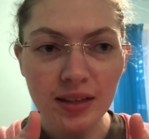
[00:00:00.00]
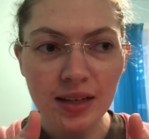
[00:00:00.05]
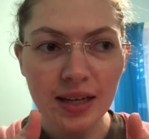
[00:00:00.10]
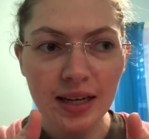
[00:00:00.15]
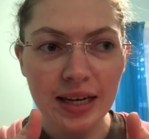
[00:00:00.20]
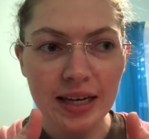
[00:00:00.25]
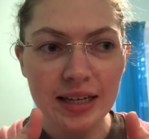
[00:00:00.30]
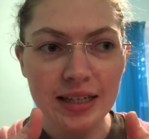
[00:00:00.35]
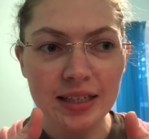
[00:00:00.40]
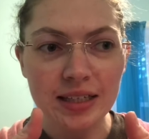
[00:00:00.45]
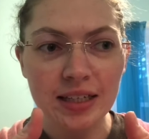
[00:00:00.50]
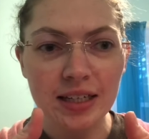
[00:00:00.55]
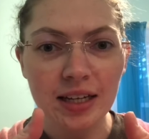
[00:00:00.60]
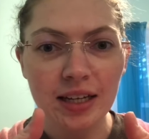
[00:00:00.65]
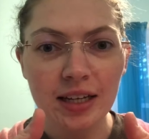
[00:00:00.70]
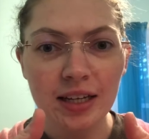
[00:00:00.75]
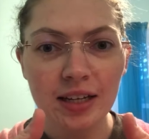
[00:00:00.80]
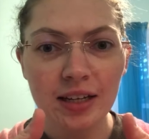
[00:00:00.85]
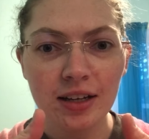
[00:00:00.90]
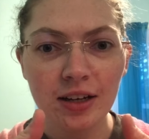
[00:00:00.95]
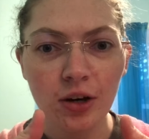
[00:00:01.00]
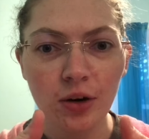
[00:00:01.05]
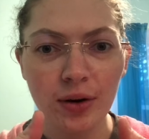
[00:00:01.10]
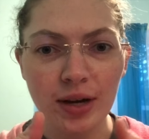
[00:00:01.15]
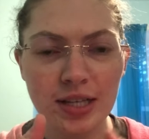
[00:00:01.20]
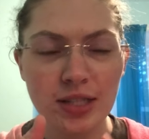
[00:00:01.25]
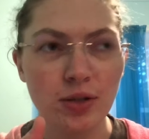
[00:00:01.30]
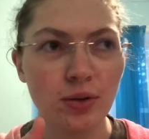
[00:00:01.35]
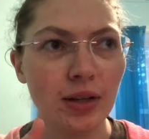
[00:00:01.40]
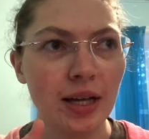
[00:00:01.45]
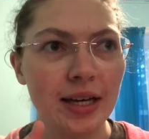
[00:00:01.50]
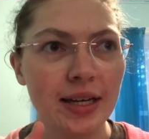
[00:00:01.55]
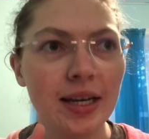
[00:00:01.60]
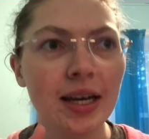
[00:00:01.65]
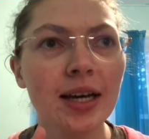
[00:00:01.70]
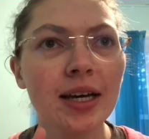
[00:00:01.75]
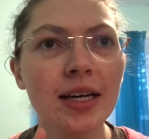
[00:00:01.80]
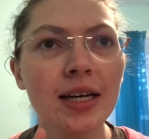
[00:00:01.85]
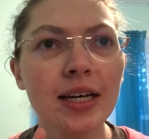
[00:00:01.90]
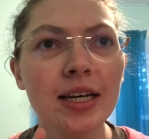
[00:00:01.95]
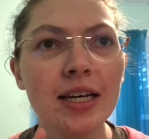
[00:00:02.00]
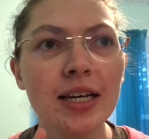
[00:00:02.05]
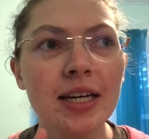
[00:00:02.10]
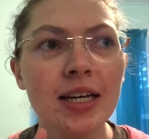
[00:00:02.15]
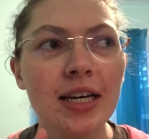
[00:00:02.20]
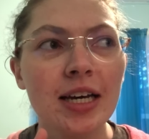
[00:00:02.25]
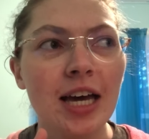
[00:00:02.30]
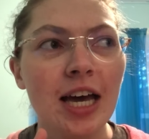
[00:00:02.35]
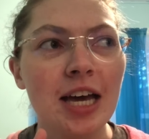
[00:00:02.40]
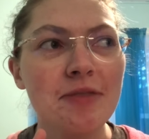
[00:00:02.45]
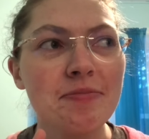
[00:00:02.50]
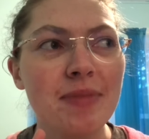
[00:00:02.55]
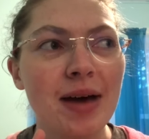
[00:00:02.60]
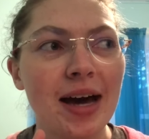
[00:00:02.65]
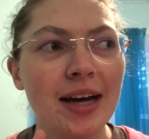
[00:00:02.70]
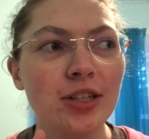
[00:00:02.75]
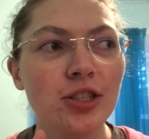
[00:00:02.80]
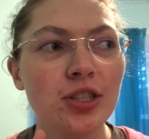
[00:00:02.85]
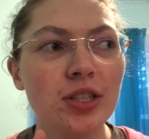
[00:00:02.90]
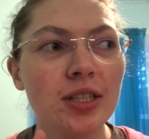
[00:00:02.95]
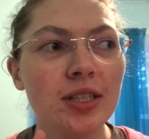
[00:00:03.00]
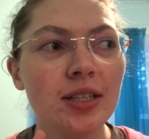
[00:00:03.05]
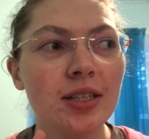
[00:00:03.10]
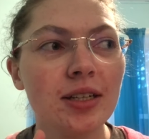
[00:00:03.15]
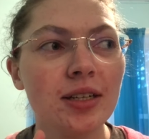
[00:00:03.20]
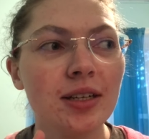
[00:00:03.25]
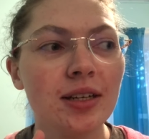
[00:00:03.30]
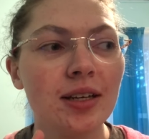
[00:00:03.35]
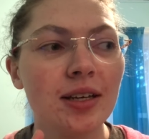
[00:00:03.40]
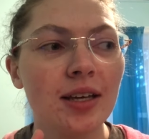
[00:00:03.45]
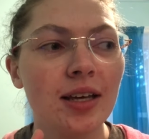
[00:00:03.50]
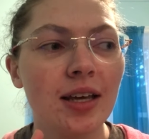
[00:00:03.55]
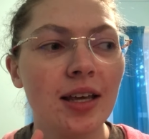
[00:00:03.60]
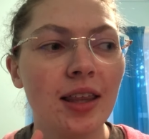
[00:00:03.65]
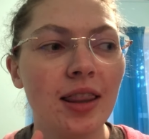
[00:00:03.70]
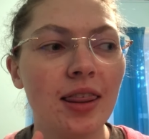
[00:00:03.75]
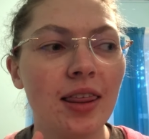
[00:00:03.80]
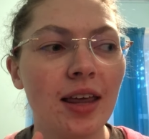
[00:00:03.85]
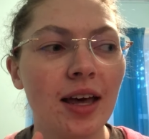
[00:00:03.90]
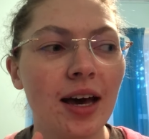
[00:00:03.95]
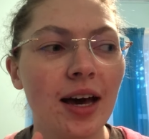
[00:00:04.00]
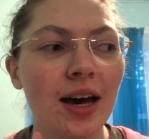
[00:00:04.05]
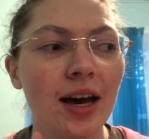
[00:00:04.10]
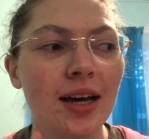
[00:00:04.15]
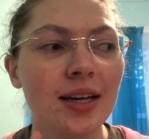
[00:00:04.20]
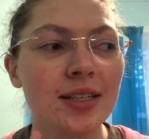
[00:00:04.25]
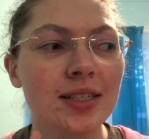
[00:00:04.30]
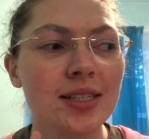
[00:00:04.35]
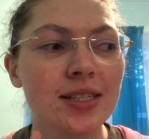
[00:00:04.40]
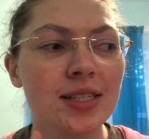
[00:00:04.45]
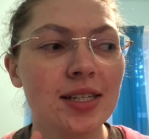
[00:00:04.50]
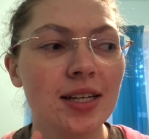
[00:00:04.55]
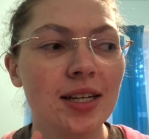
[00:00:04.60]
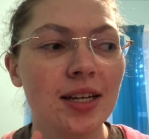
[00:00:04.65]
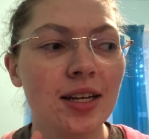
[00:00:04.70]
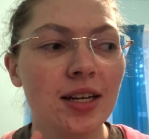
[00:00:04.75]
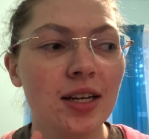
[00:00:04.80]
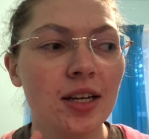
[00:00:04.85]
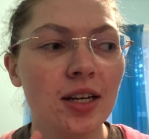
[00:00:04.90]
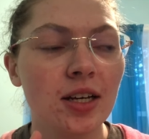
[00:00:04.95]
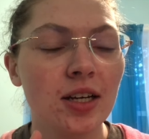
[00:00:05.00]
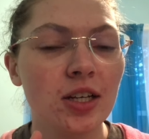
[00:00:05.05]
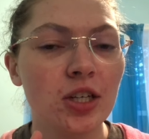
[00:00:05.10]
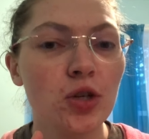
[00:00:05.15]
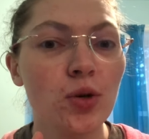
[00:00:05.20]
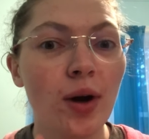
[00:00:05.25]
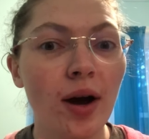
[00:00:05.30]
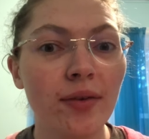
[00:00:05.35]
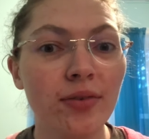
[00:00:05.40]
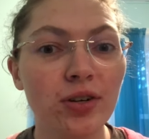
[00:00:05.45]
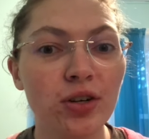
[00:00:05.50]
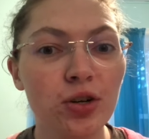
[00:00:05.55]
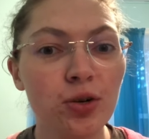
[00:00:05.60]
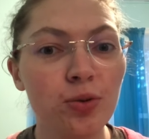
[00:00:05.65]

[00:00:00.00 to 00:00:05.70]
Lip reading: And okay, so like, imagine that you have a new